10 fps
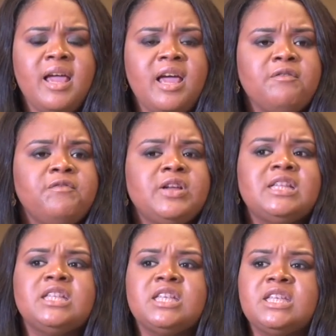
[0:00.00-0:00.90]
every
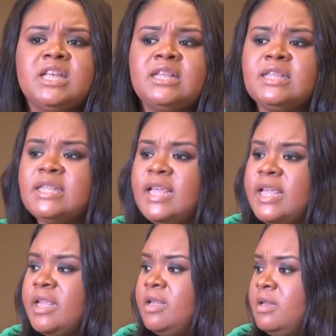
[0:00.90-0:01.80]
decision
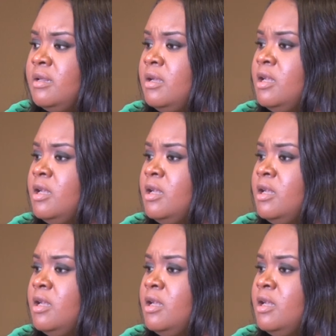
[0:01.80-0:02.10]
taken,